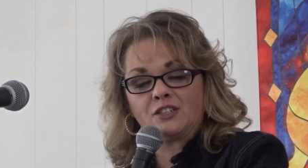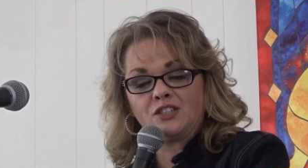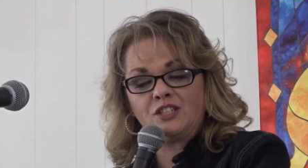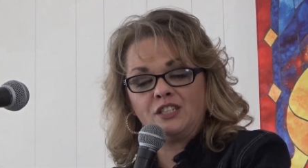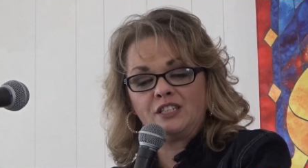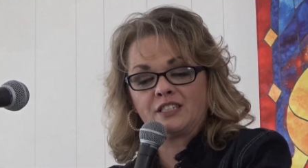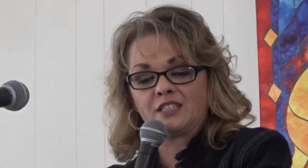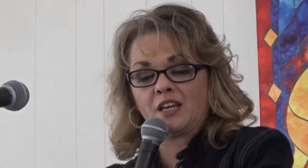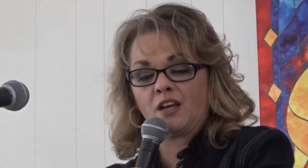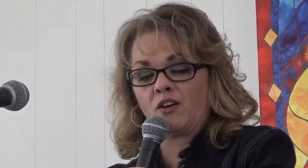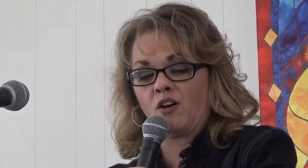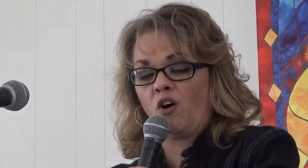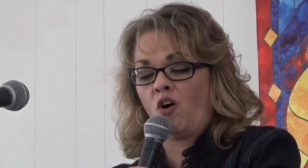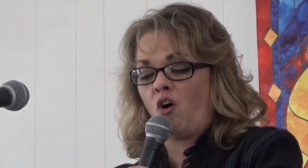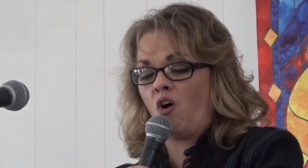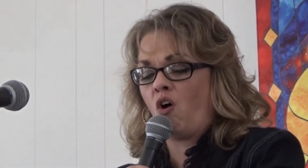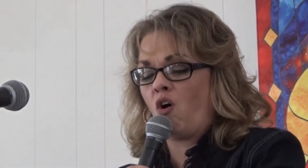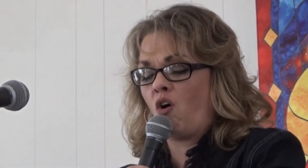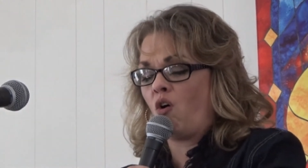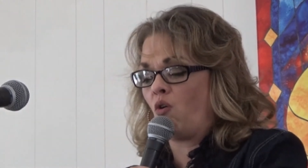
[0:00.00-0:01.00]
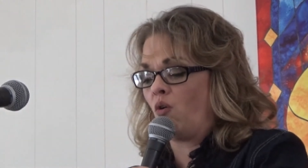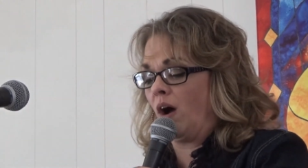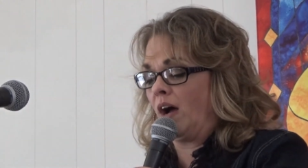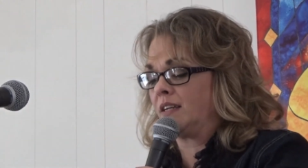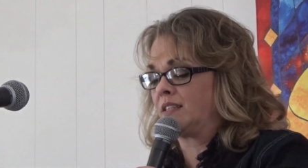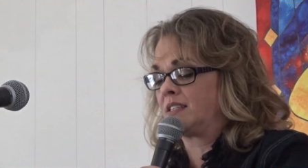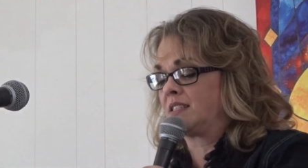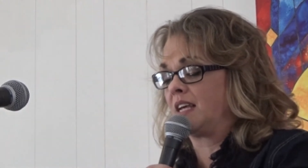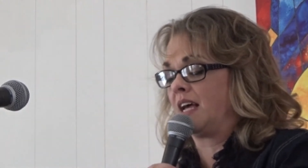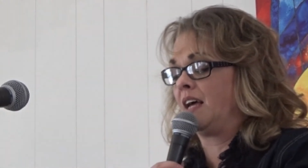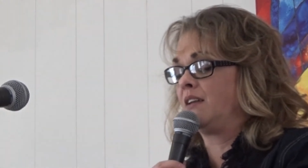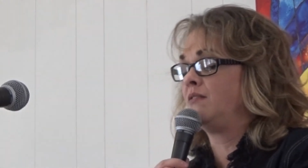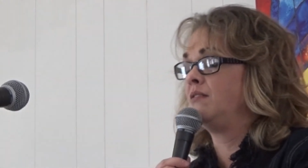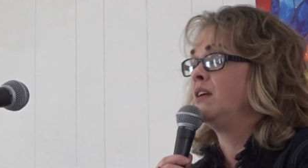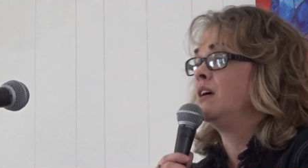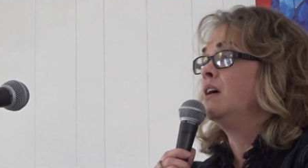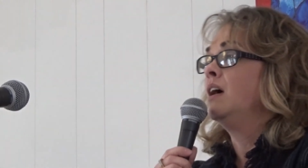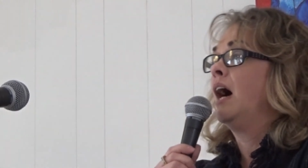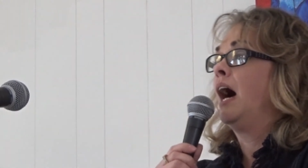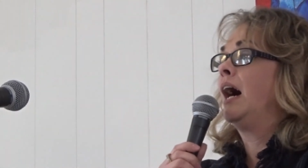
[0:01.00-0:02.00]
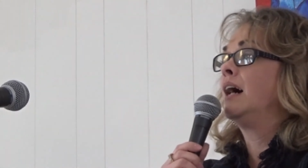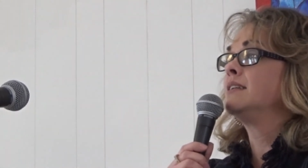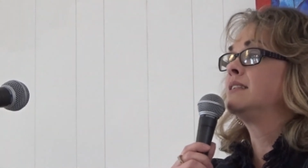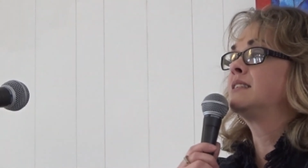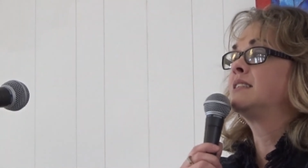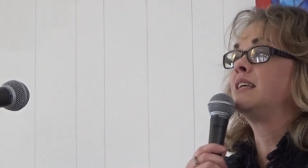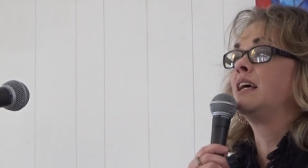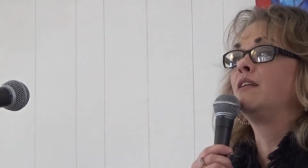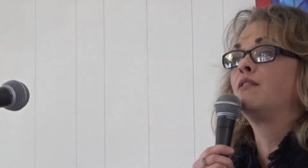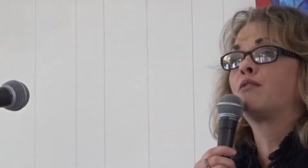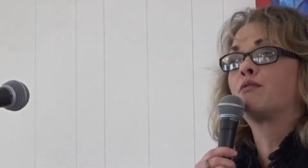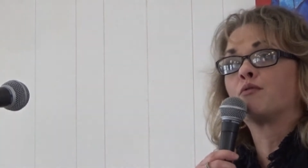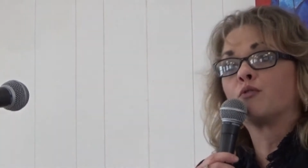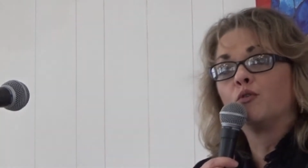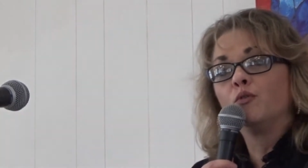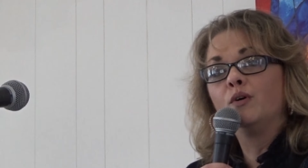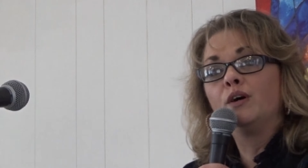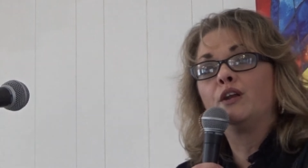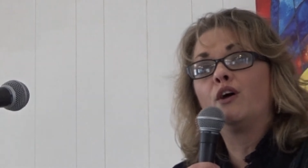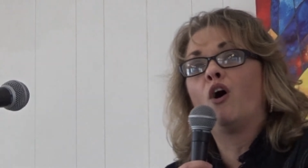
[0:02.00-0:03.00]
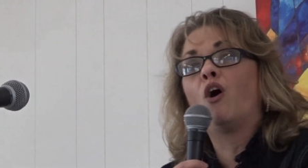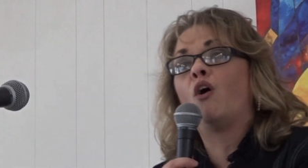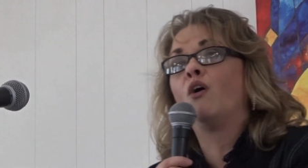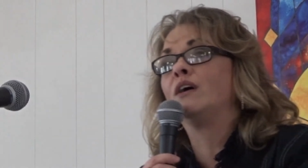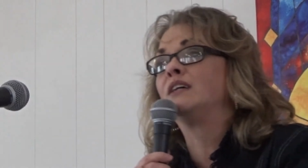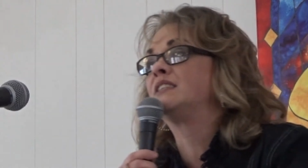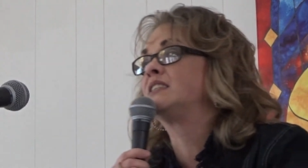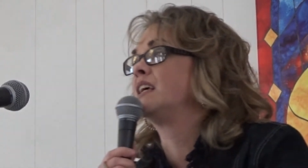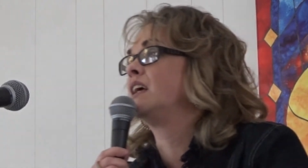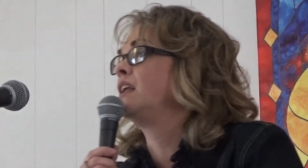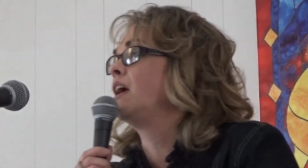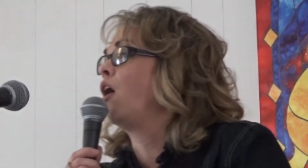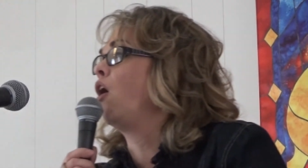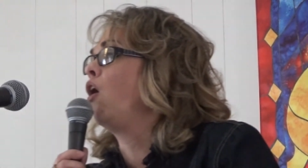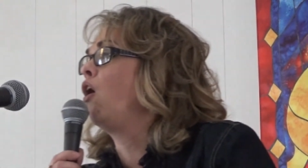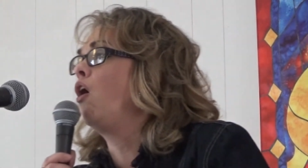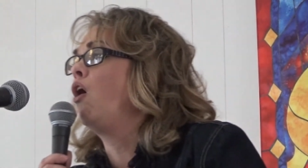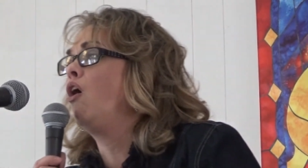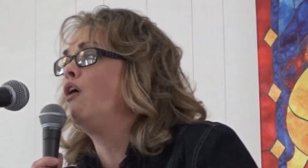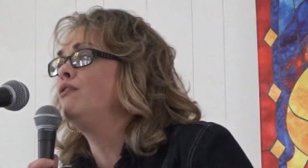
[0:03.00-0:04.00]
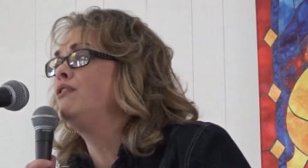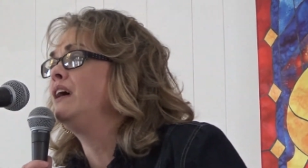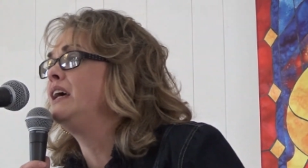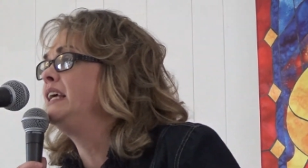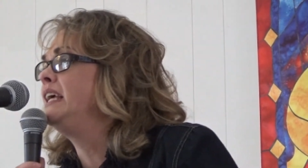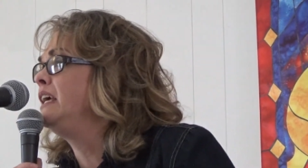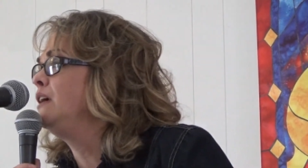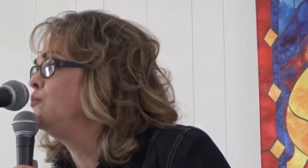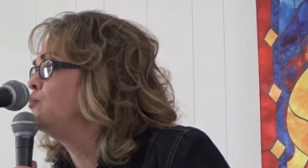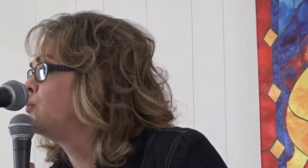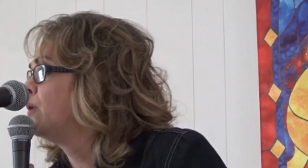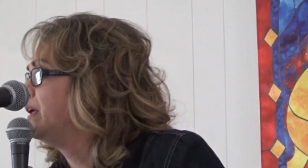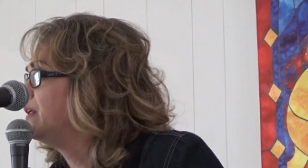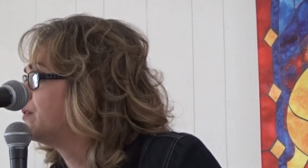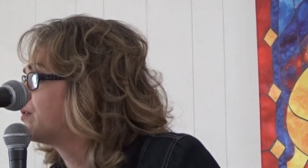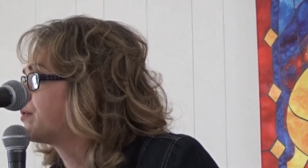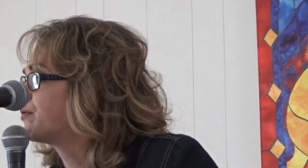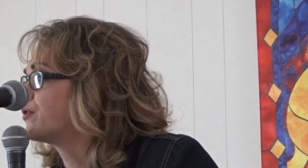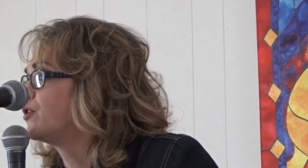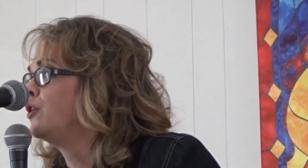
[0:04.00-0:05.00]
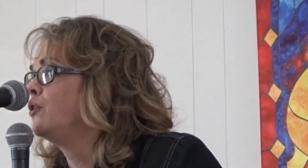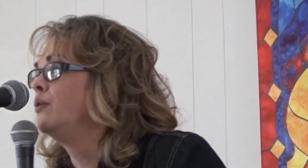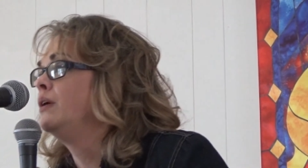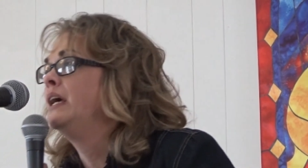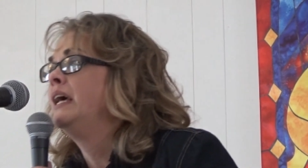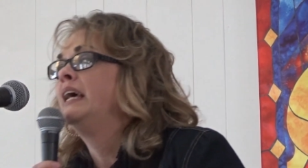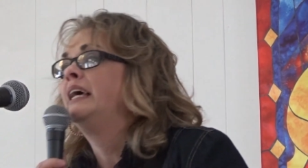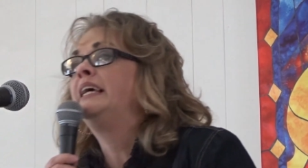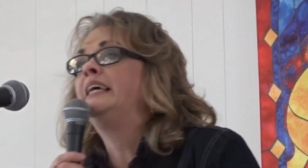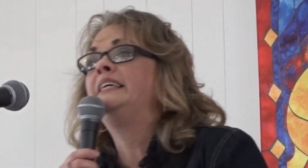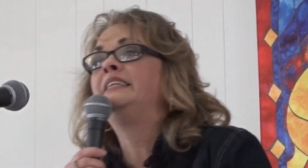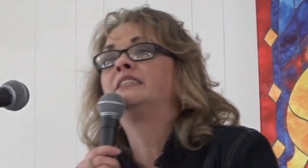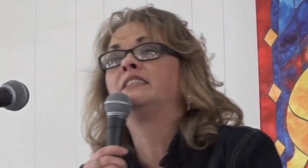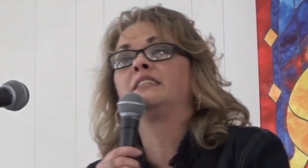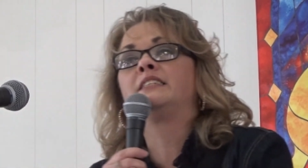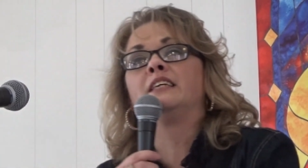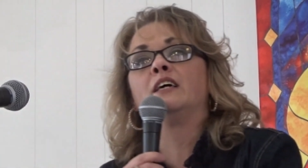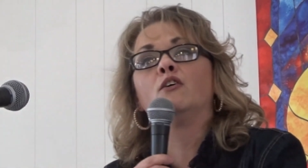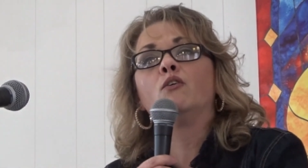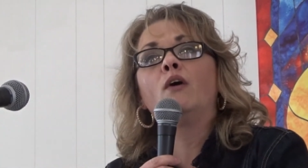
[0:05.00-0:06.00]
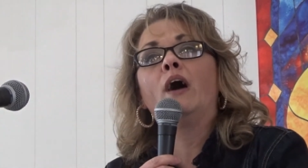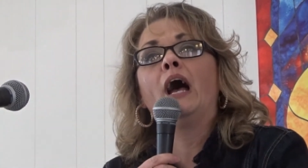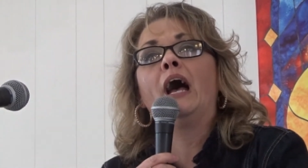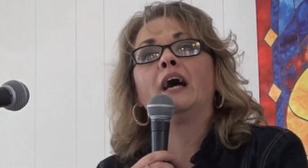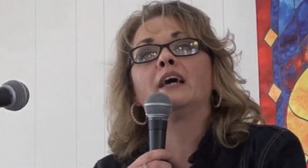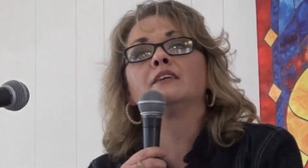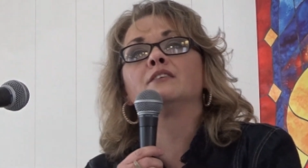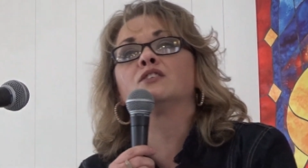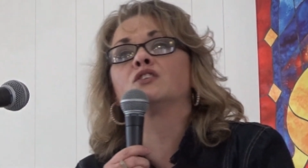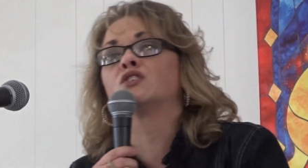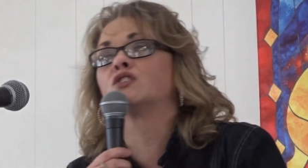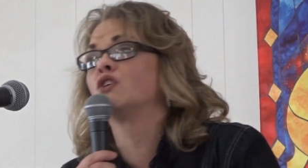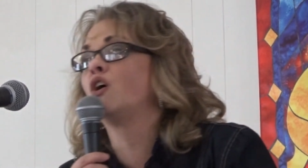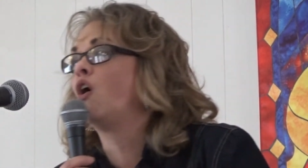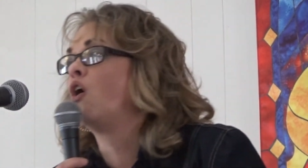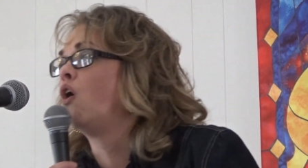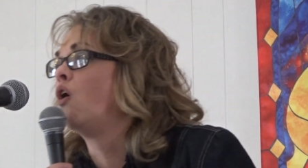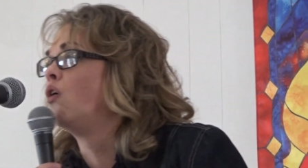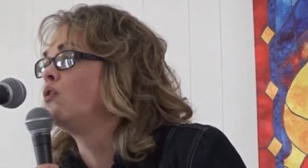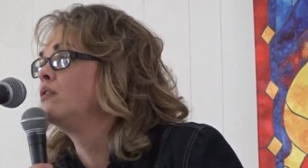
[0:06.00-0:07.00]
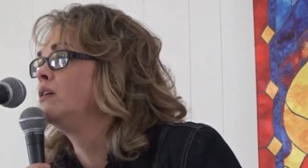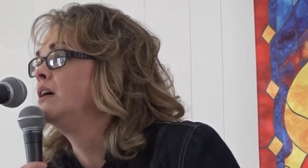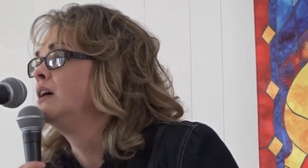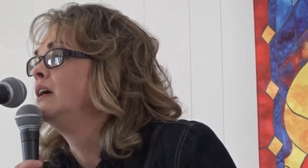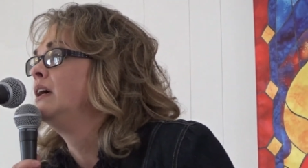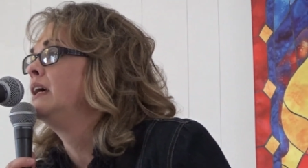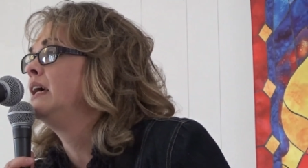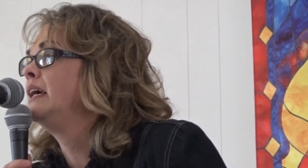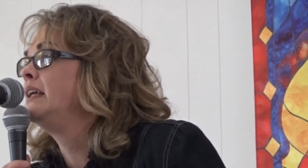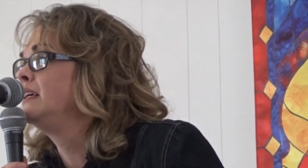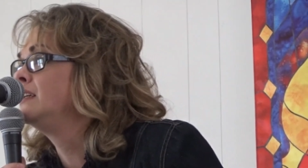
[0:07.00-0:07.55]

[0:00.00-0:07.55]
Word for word: She said, "Oh," I said, "I said through it all. I said all that he went through, he still had a song in